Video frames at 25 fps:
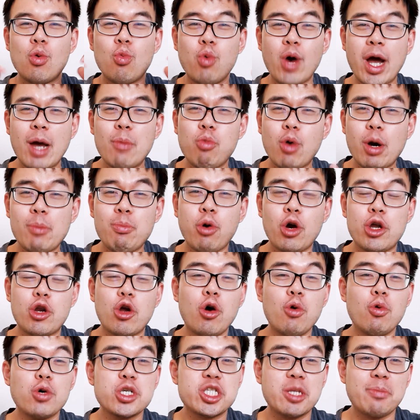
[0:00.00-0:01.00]
Web
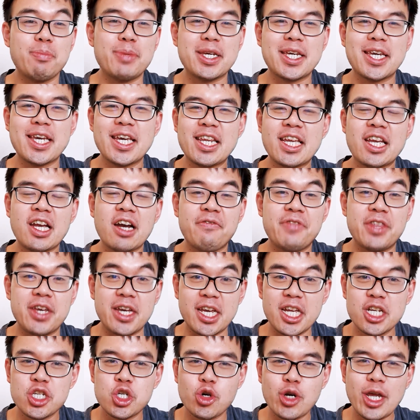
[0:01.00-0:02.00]
1.0 was the beginning of the
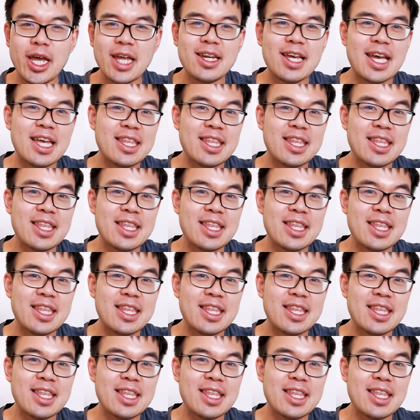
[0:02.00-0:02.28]
internet,